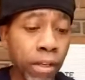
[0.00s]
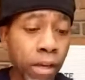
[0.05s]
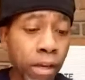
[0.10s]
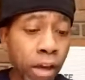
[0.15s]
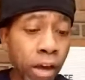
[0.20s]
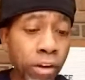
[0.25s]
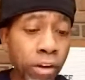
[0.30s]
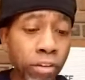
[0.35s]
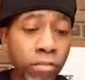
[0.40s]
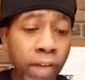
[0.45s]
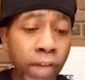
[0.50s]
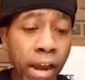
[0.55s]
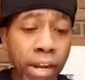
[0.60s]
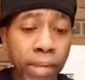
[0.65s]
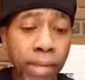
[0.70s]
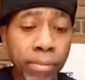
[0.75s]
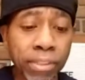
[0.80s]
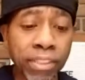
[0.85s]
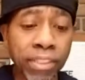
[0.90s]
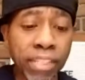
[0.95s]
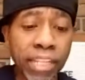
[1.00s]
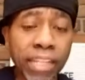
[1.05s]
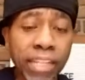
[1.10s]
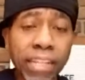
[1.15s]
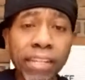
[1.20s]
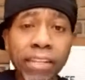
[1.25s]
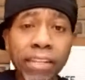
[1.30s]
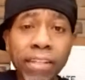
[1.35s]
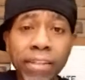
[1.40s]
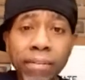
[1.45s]
Underground
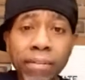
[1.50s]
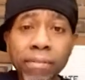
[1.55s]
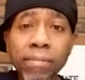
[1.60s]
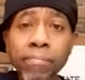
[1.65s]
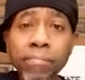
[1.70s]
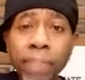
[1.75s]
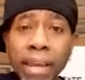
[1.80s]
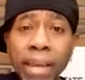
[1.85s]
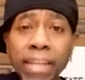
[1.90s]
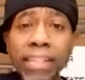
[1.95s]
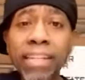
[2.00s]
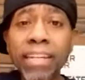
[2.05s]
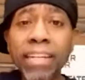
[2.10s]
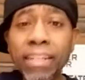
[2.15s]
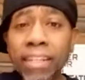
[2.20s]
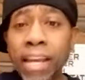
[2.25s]
MC, mainly.